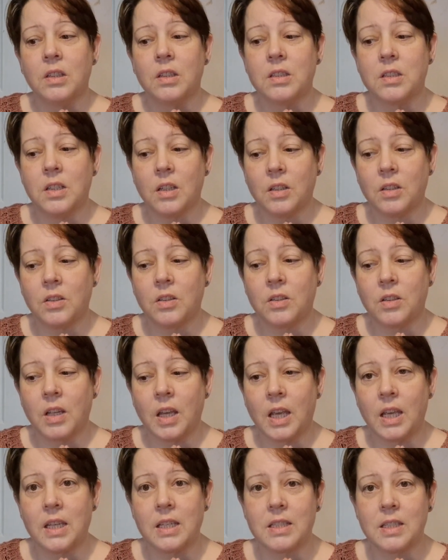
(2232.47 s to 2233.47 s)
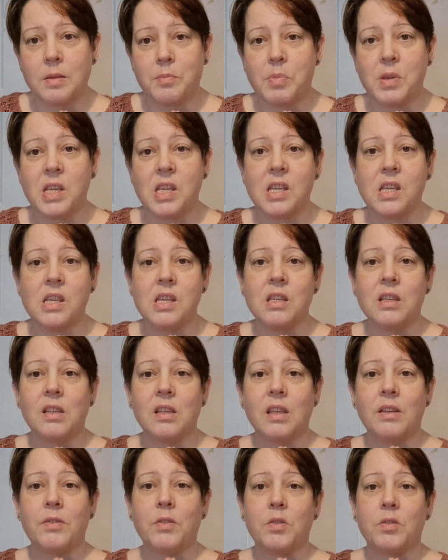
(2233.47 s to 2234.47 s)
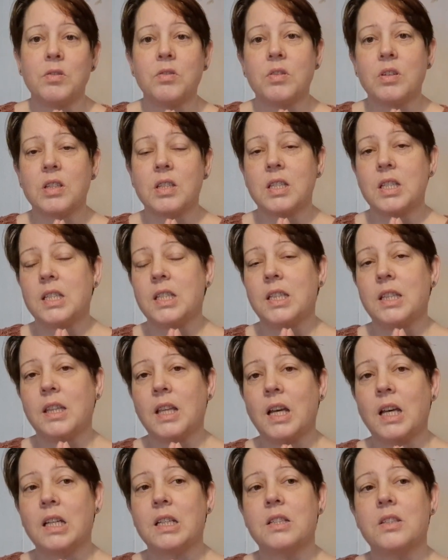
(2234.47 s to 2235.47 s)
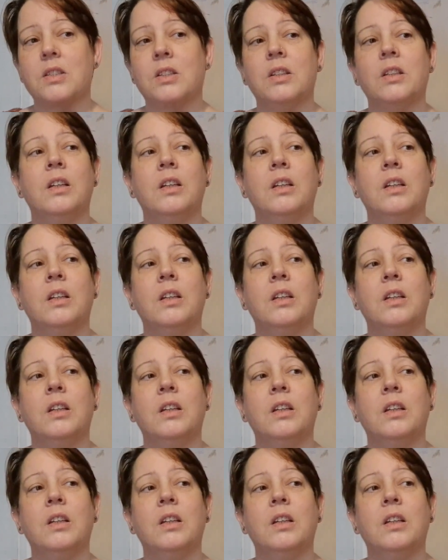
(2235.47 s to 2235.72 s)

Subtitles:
done ASAP if you're interested in that.